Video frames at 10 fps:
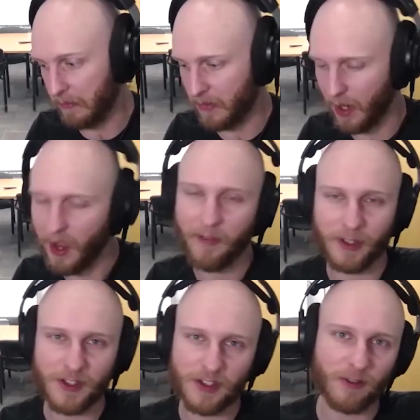having
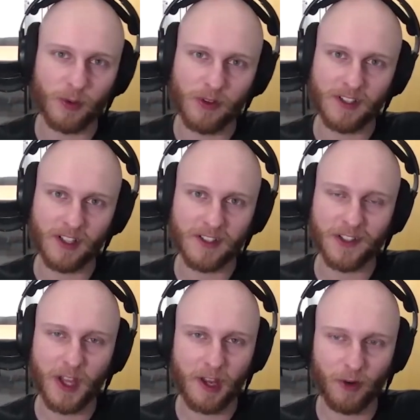a software that does a
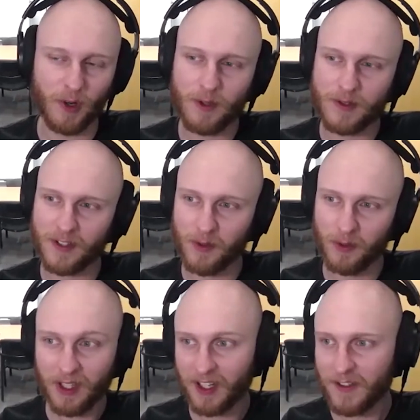lot of that for you sounds
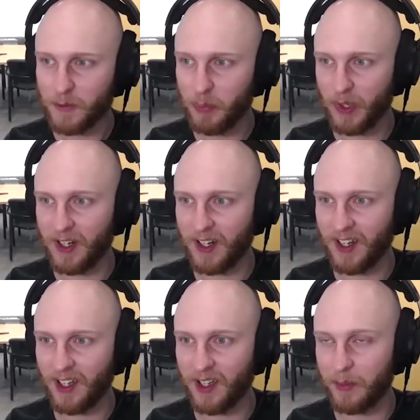really nice. But
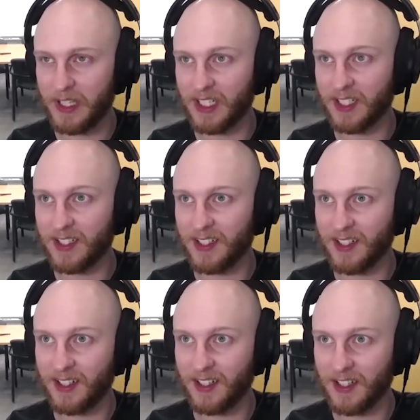I mean,
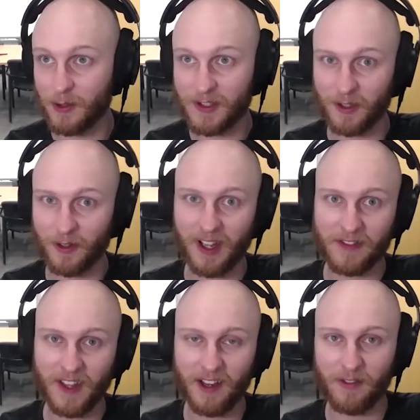you still have
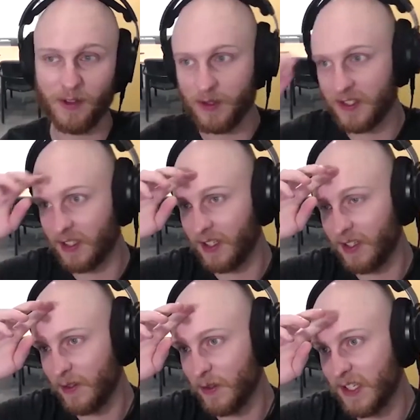to have those
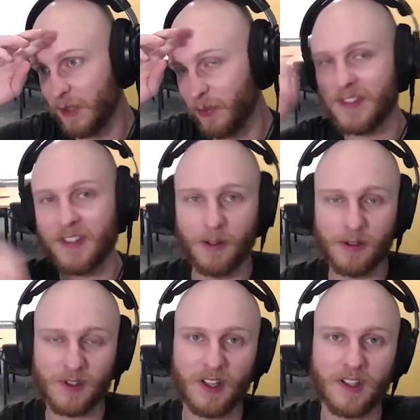inputs and those
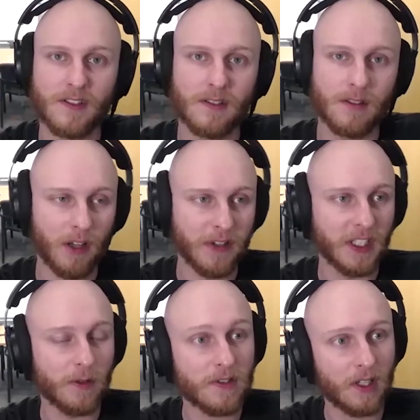checks on the
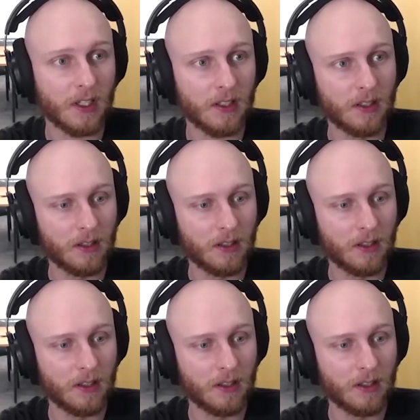other side.